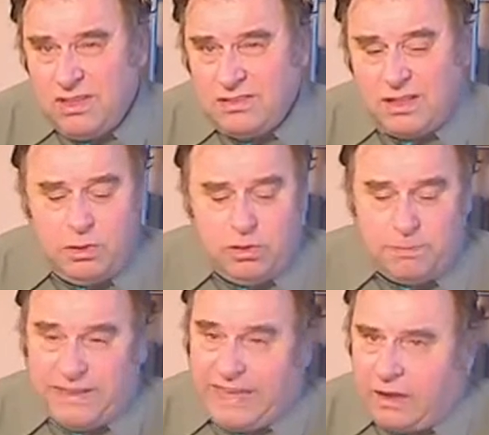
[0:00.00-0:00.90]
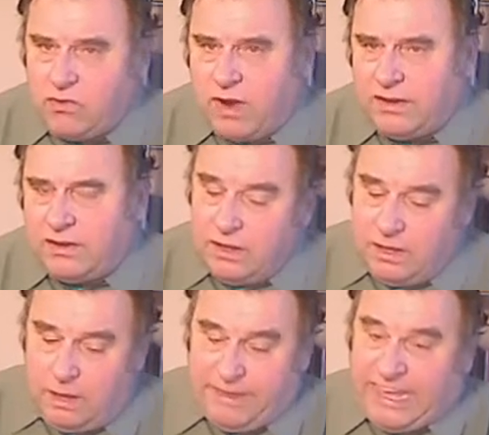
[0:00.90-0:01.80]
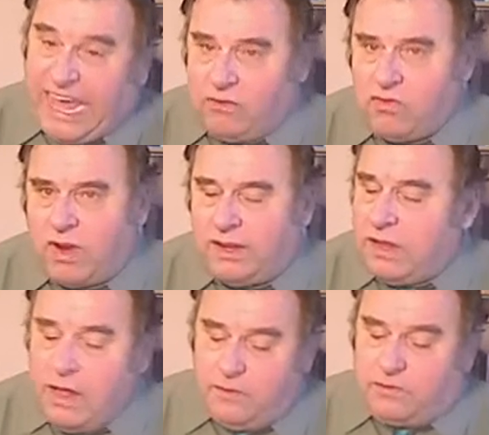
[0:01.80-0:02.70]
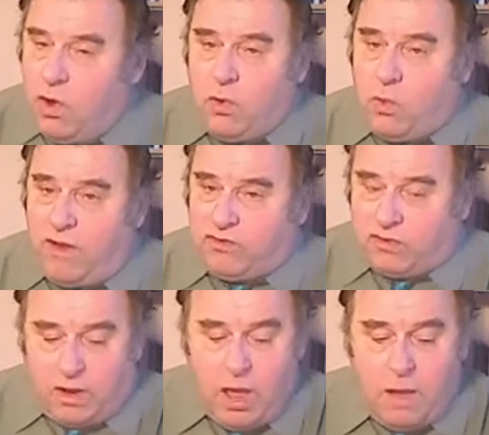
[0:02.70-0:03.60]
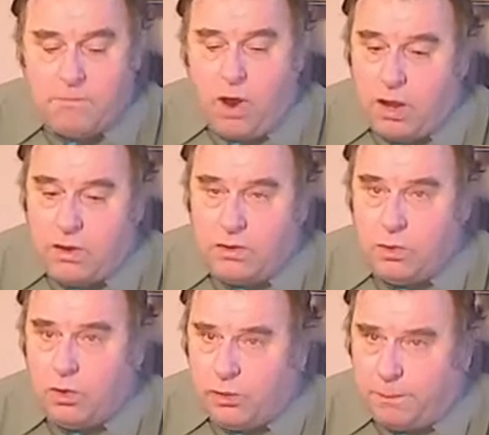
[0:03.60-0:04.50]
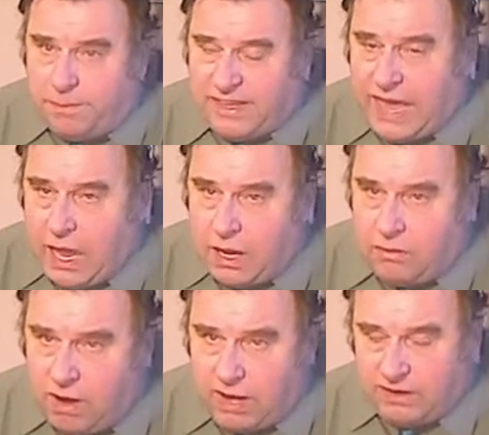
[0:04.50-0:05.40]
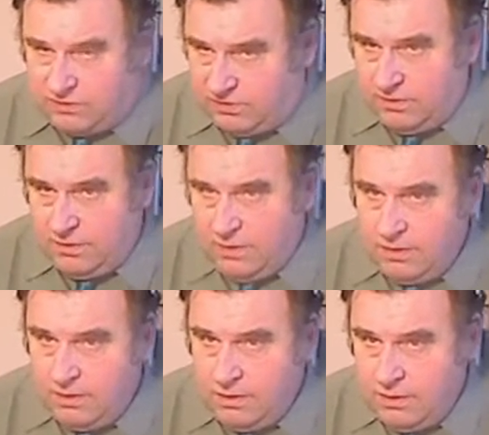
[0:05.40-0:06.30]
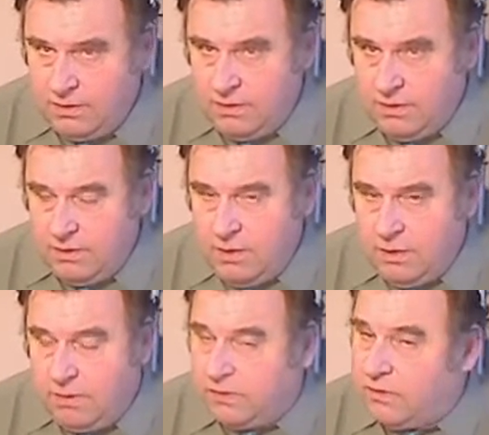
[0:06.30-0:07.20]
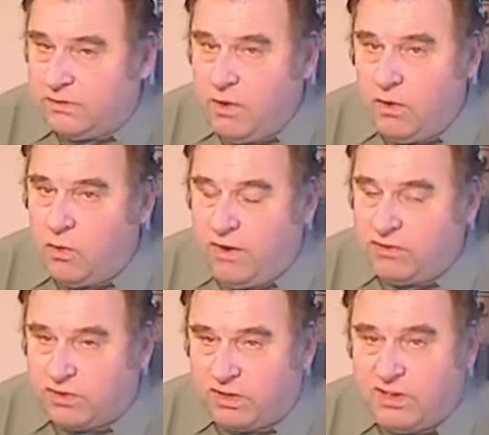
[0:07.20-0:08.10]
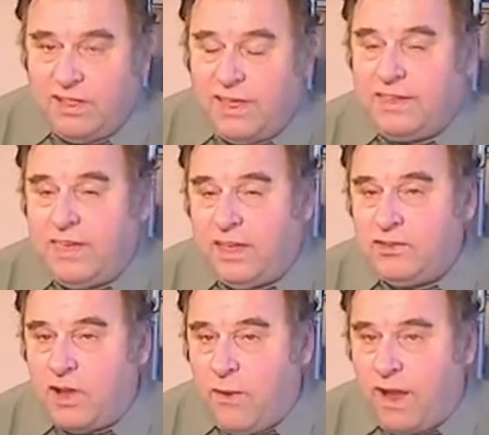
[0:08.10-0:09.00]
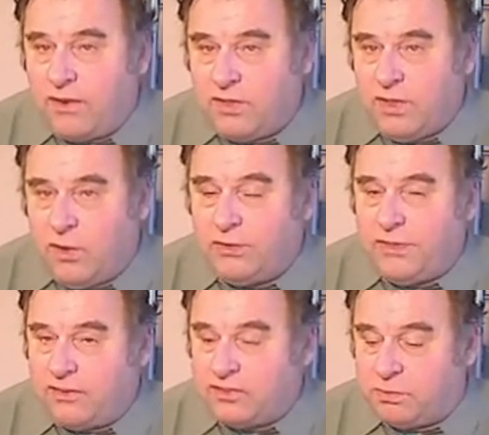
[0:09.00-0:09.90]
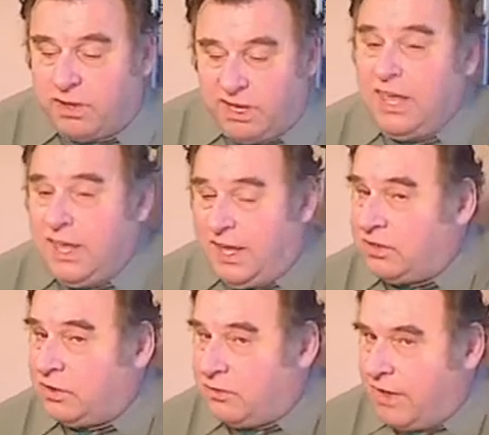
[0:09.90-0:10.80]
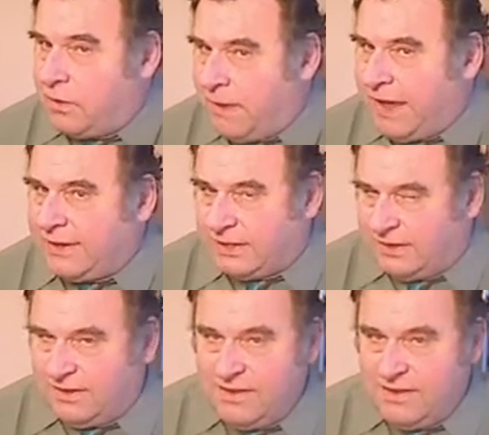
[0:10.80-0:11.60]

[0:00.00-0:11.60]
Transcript: Now, Luther began right. He began right. There's no question Martin Luther began right. But there's no question, like King Joash in the Old Testament, he ended rather badly.